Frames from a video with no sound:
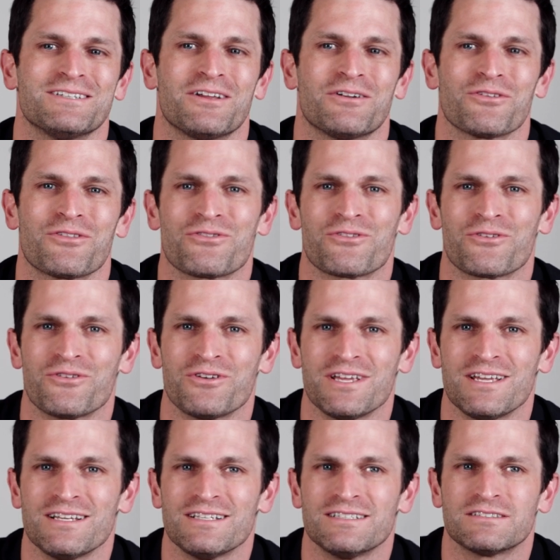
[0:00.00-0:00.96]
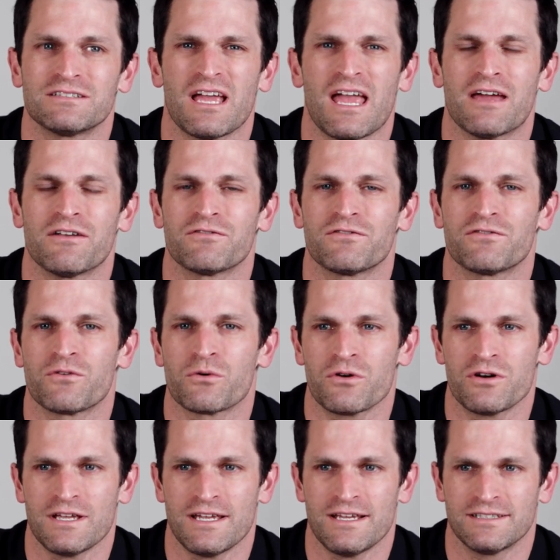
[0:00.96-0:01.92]
in their 30s and
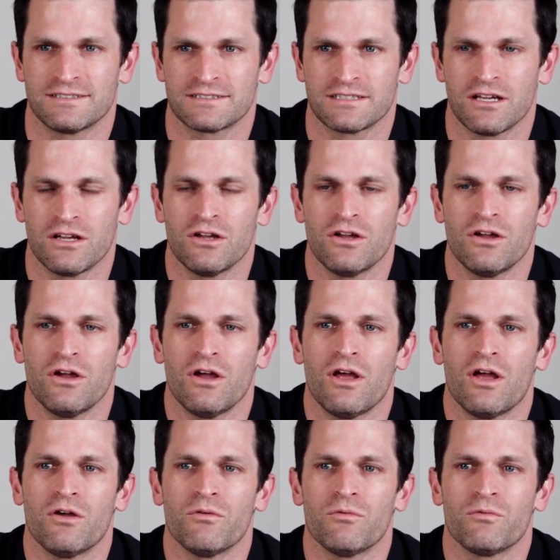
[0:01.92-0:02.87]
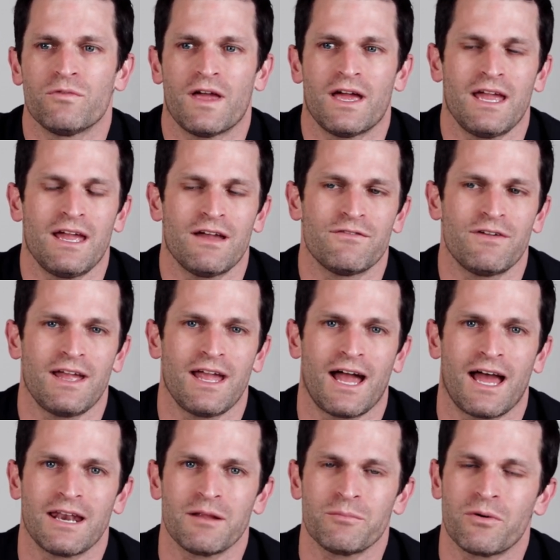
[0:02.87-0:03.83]
40s that have
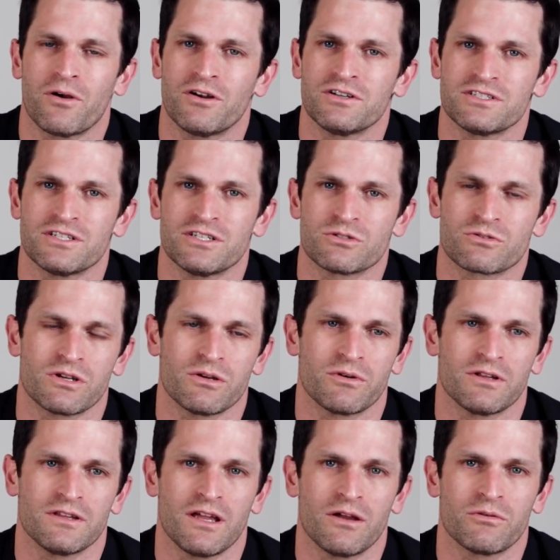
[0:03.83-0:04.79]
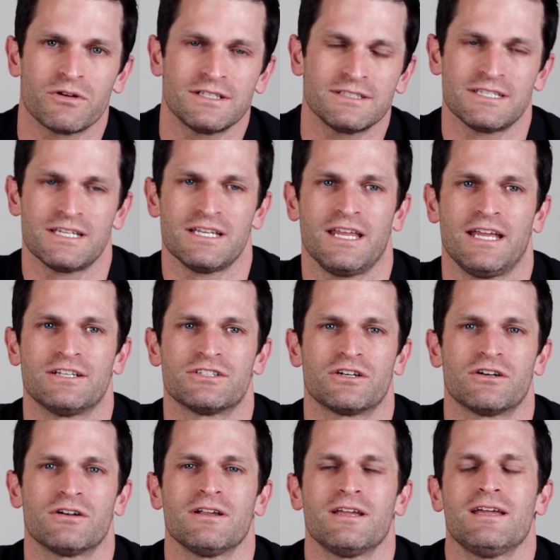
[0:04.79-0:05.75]
had a PARS injury when they were a
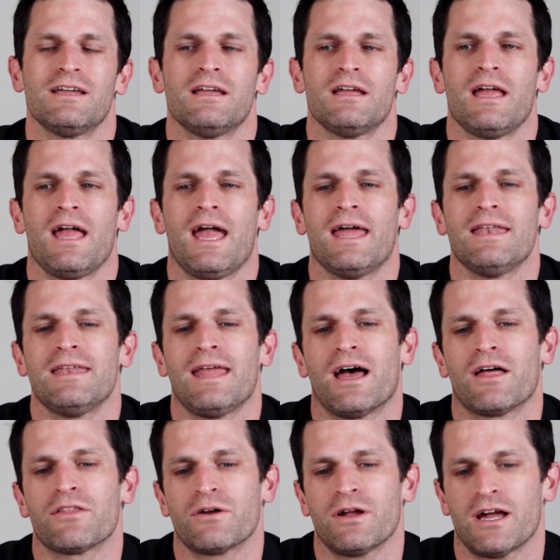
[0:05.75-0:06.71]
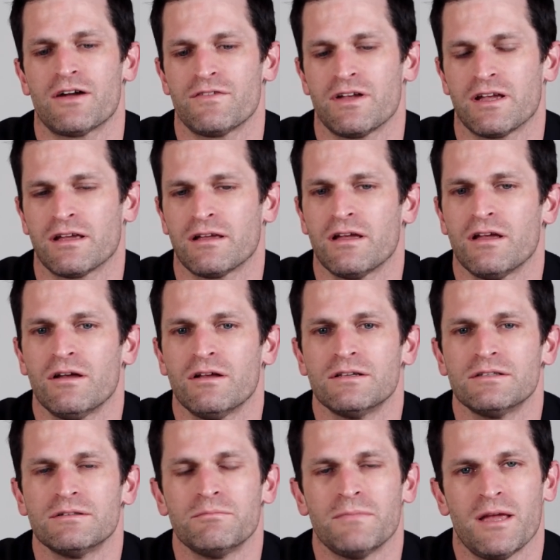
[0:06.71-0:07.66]
teenager and now they're having
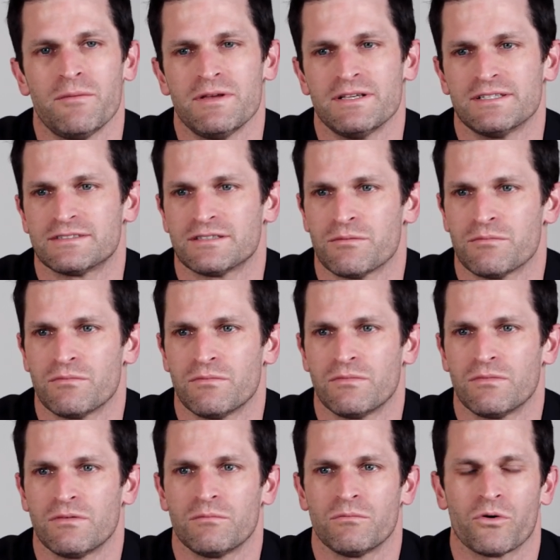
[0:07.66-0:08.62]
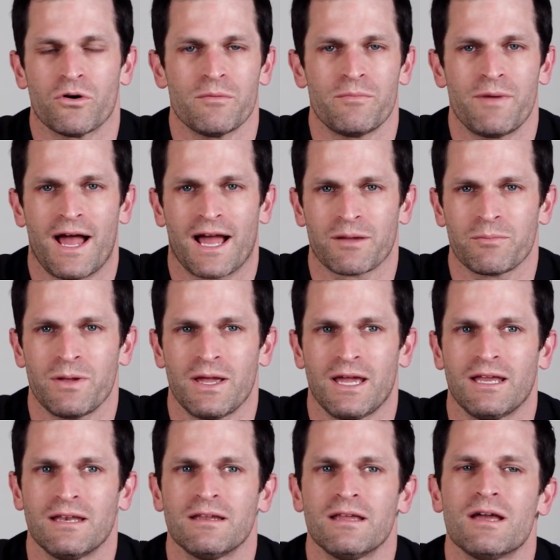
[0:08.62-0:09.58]
maybe some more back
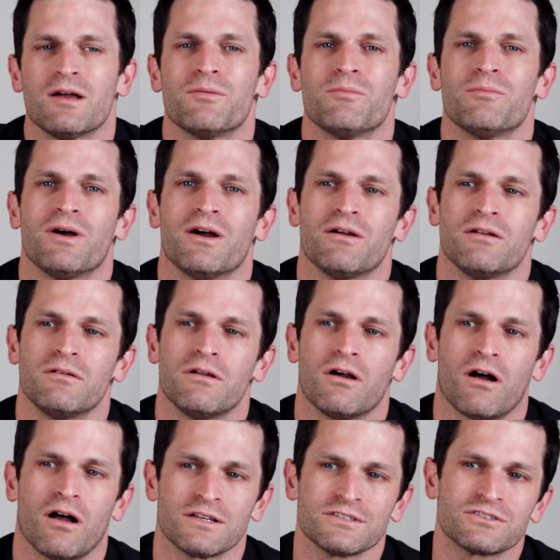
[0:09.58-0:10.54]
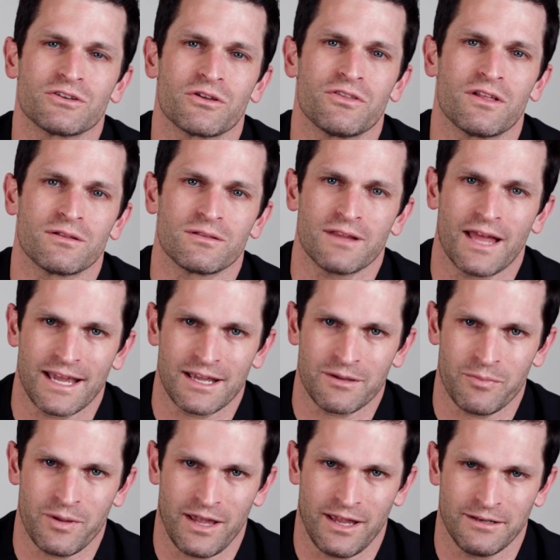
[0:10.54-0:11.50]
pain, but also the
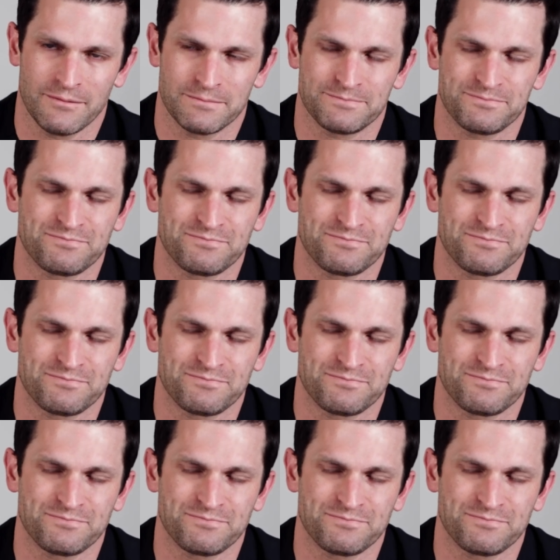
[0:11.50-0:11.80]
leg pain.